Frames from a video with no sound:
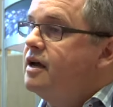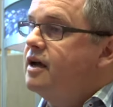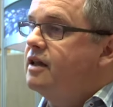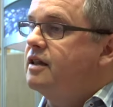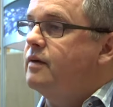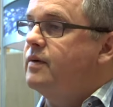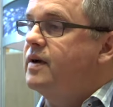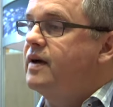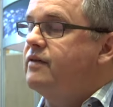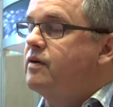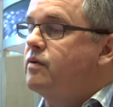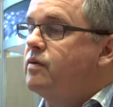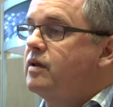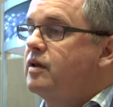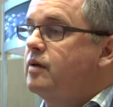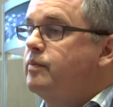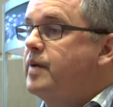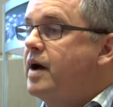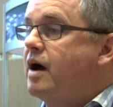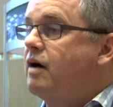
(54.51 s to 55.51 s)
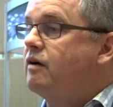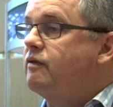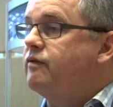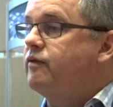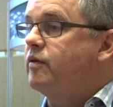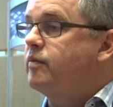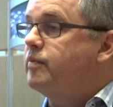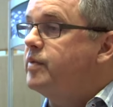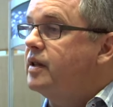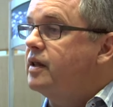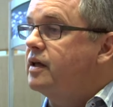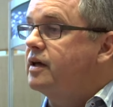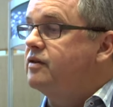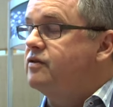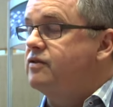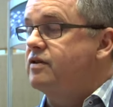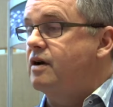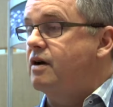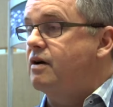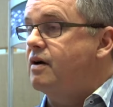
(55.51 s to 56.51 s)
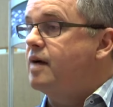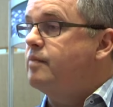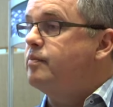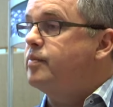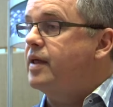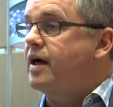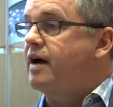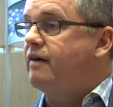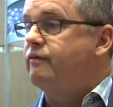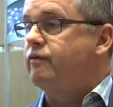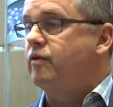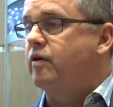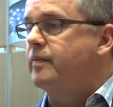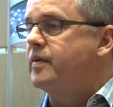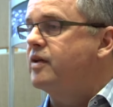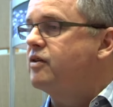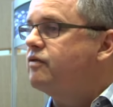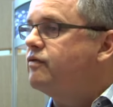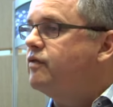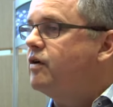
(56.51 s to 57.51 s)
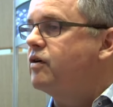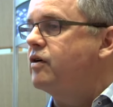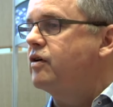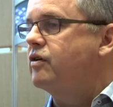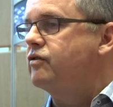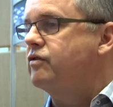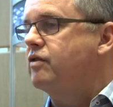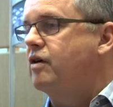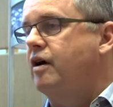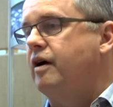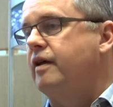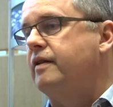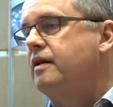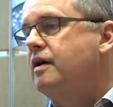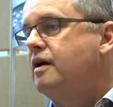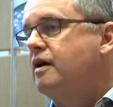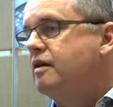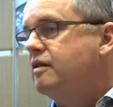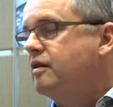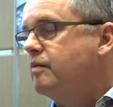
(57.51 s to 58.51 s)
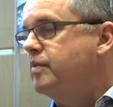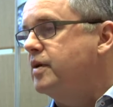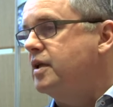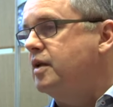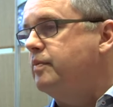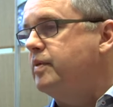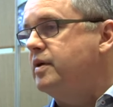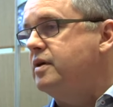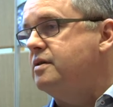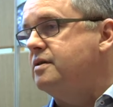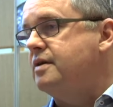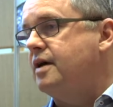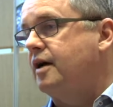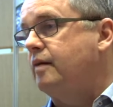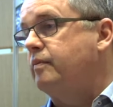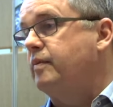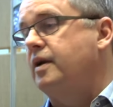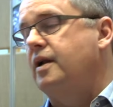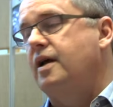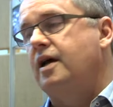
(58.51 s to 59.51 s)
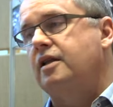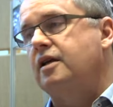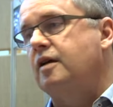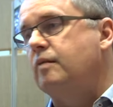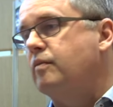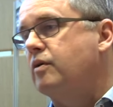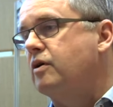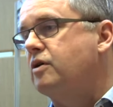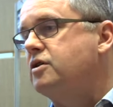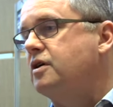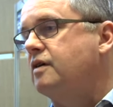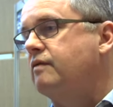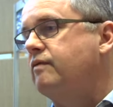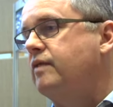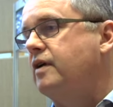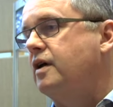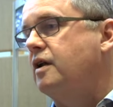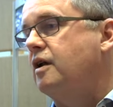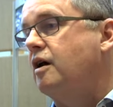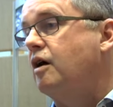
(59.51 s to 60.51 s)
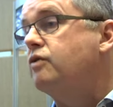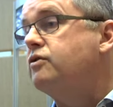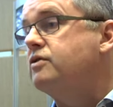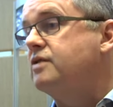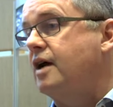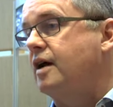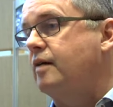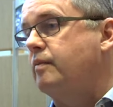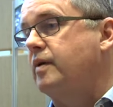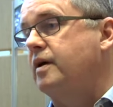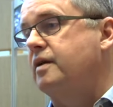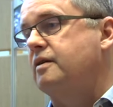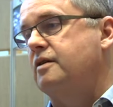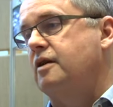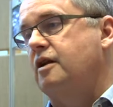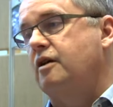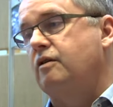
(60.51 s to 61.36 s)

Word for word: And then we have a really powerful billing and CRM platform that's focused on the B2B segment and the emerging VNO segment, you